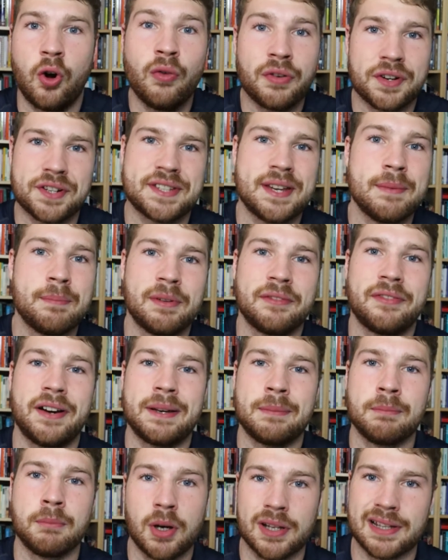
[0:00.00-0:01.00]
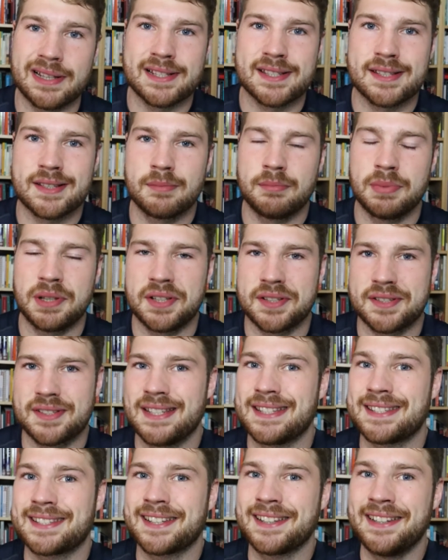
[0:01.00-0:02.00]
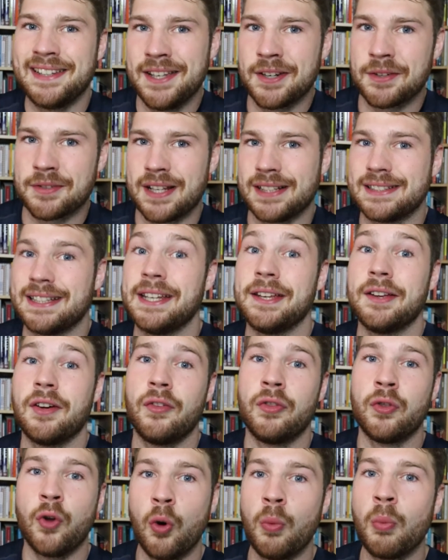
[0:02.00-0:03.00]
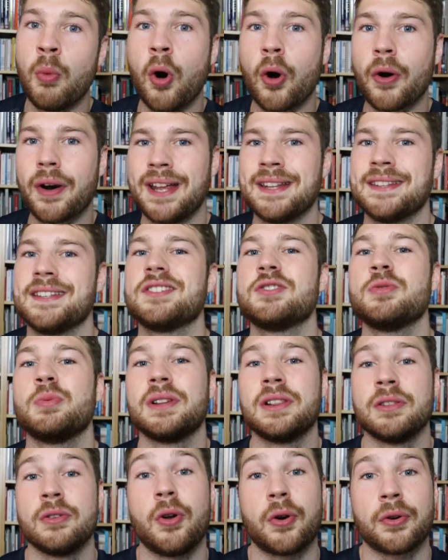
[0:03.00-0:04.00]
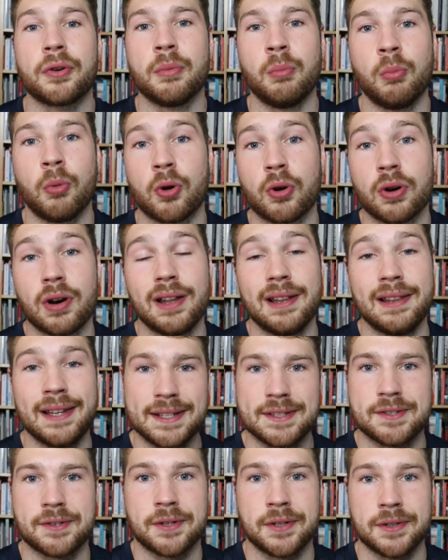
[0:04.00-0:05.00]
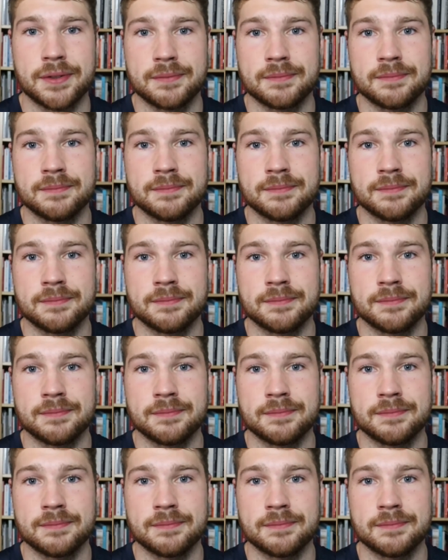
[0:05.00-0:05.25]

oversimplified models because it's clear that they know more and that you will learn more later on.